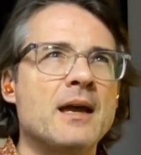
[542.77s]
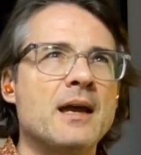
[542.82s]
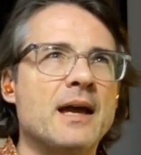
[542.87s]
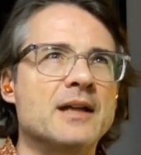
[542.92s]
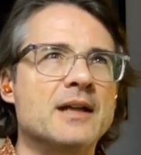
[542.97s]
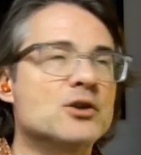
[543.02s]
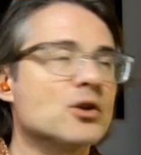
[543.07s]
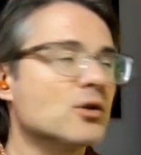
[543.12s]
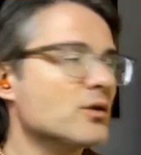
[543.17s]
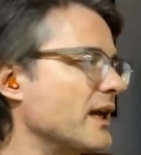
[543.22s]

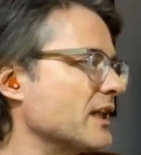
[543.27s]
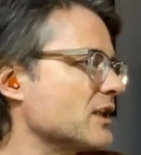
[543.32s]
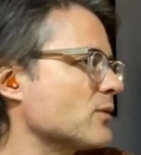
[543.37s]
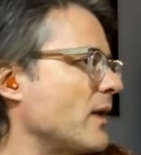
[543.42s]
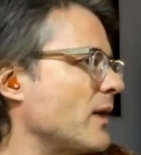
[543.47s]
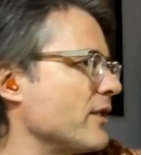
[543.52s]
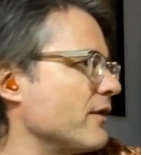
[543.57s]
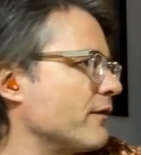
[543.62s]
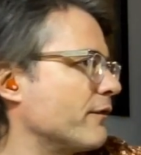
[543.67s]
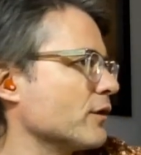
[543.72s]
And so that's
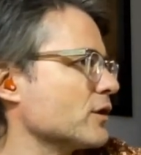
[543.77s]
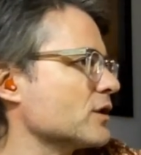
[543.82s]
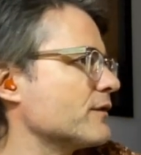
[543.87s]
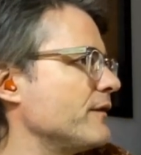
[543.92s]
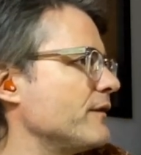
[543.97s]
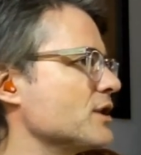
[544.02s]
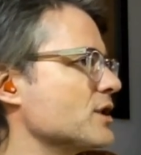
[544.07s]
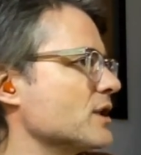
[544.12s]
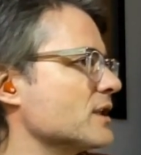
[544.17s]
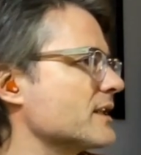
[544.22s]
why the first
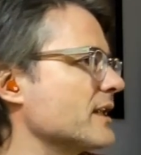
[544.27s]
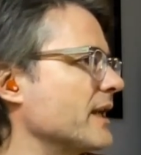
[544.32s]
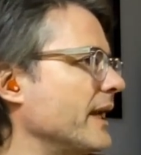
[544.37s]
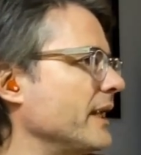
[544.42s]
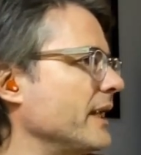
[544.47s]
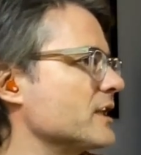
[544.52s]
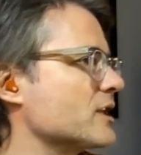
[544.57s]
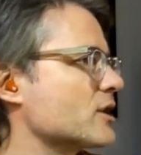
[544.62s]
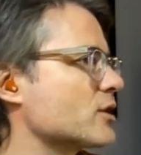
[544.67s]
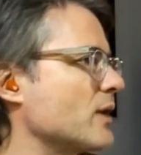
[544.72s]
visions that I
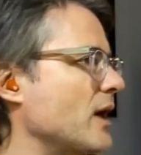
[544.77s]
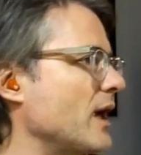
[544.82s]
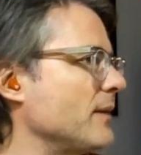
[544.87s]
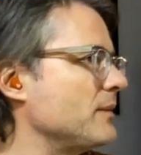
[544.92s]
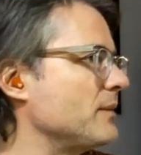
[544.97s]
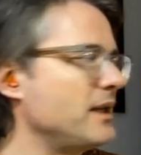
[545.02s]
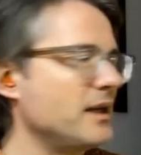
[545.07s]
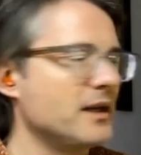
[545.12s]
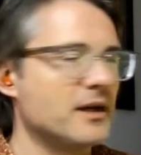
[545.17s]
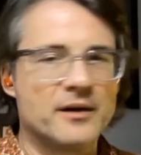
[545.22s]

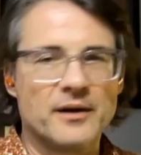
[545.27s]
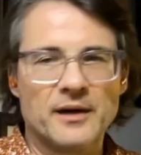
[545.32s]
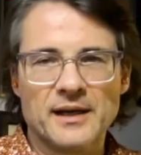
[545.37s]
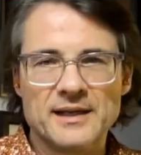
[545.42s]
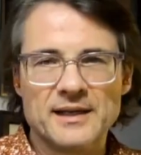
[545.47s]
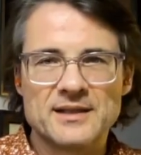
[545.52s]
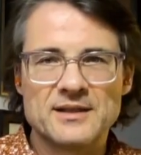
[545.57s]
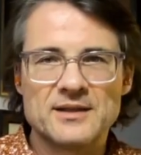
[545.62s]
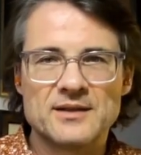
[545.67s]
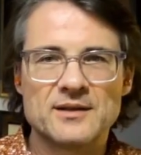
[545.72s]
described here
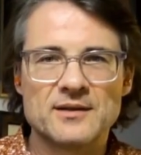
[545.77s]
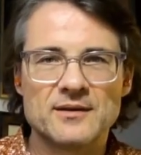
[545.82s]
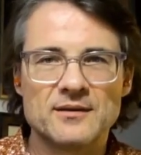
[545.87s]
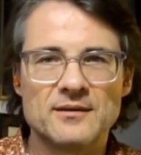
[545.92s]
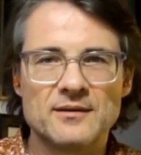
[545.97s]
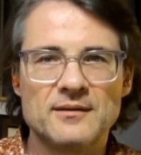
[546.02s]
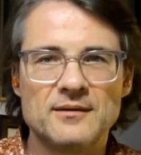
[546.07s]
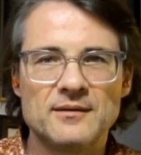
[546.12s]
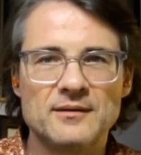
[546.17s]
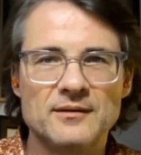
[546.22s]
is
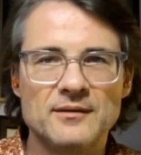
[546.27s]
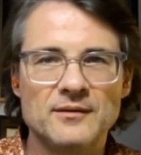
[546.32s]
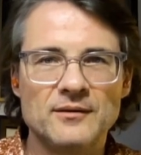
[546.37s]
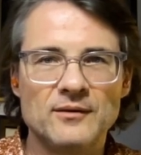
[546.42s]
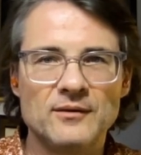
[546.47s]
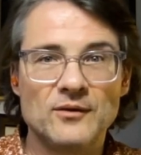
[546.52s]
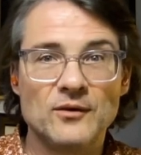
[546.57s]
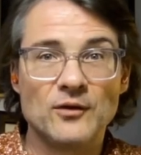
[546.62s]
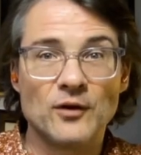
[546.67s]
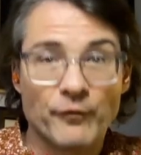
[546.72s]

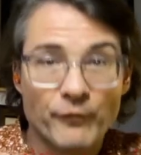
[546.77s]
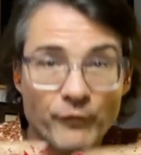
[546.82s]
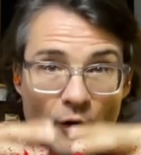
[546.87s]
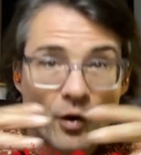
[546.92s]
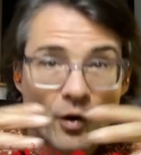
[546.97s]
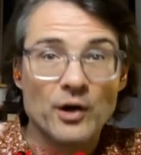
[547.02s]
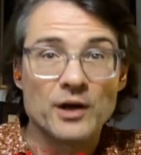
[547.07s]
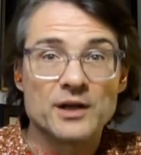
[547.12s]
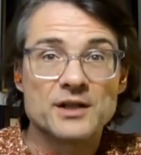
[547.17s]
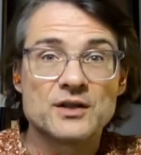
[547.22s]
the
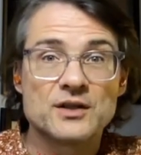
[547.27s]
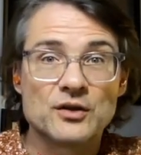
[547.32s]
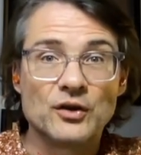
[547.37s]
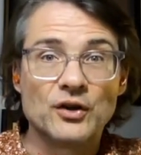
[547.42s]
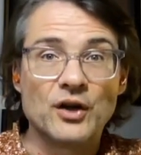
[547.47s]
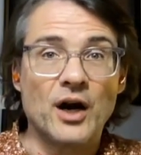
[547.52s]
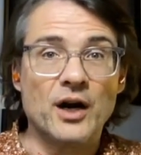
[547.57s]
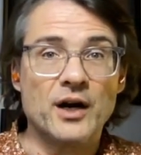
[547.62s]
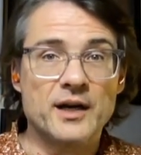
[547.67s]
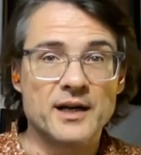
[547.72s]
forest
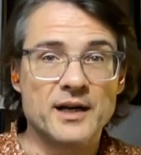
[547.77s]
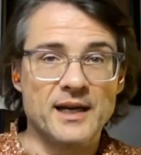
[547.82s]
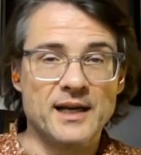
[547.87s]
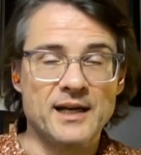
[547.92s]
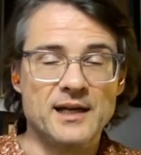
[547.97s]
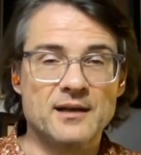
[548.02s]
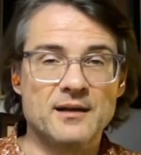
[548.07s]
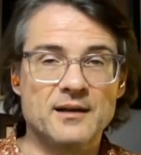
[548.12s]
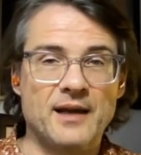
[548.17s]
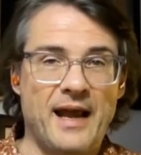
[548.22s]

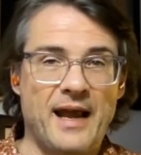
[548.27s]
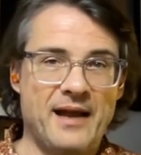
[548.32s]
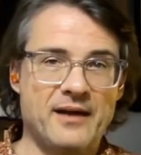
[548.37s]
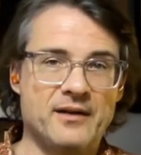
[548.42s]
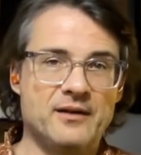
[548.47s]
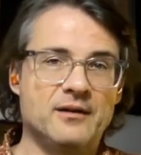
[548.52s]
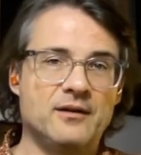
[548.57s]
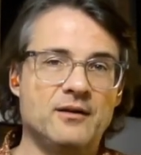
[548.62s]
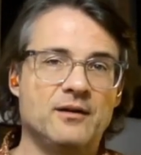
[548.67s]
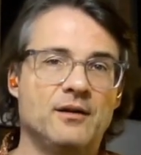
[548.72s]
darkening
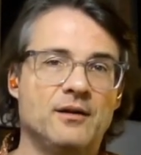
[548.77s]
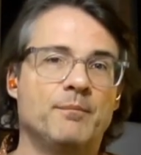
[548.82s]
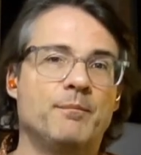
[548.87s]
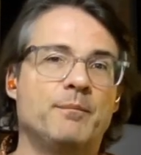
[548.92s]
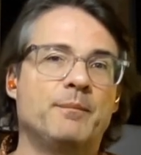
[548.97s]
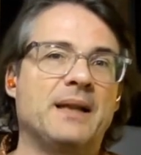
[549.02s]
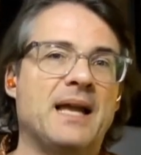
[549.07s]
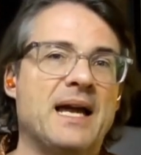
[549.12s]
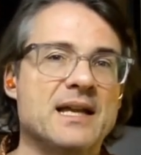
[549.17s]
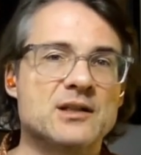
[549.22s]
and the
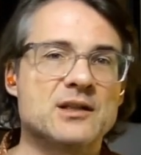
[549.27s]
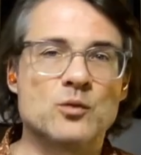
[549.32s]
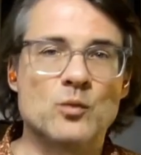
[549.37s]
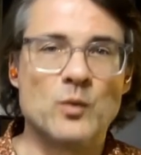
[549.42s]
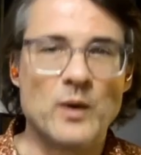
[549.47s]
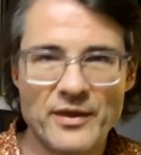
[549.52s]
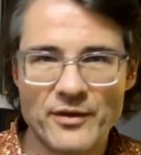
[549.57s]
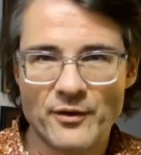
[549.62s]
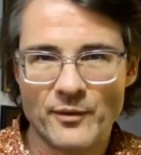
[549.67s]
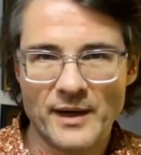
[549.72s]
plants
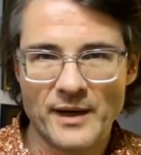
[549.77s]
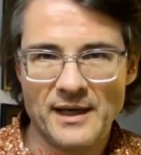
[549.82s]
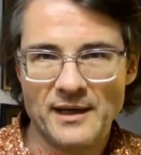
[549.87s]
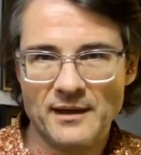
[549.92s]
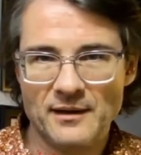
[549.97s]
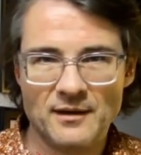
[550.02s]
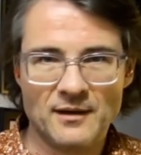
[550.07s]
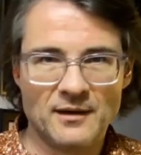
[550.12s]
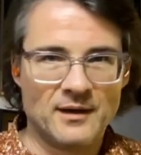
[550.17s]
withering,